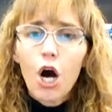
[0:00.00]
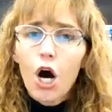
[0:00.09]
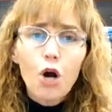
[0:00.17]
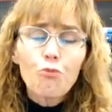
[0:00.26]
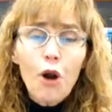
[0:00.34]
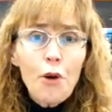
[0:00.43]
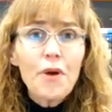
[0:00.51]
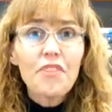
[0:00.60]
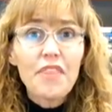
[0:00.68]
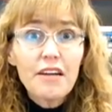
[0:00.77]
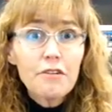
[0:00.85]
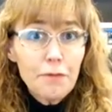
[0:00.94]

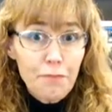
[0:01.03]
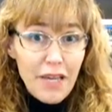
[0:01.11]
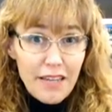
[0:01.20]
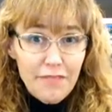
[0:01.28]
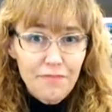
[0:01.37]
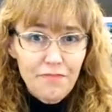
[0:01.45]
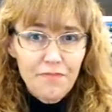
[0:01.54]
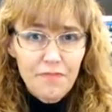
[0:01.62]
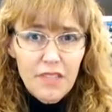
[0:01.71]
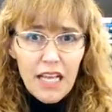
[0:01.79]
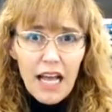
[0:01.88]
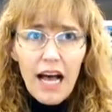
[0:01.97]
Aromatherapy
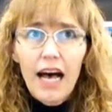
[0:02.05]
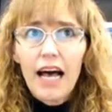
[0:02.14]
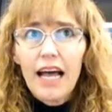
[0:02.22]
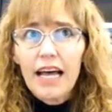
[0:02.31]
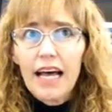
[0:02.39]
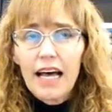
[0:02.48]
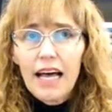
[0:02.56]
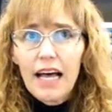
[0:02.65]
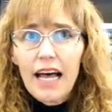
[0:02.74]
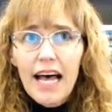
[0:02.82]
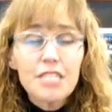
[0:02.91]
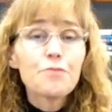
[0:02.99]

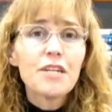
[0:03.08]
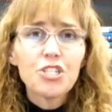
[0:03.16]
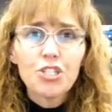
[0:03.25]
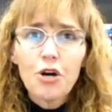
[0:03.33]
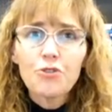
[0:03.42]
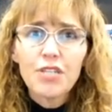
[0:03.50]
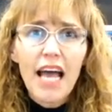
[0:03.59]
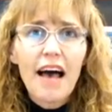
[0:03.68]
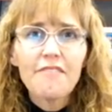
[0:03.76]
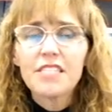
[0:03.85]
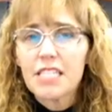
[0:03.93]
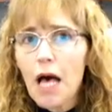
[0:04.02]
has been shown to have
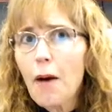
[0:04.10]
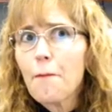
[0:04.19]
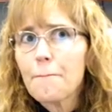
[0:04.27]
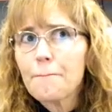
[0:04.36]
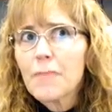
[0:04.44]
some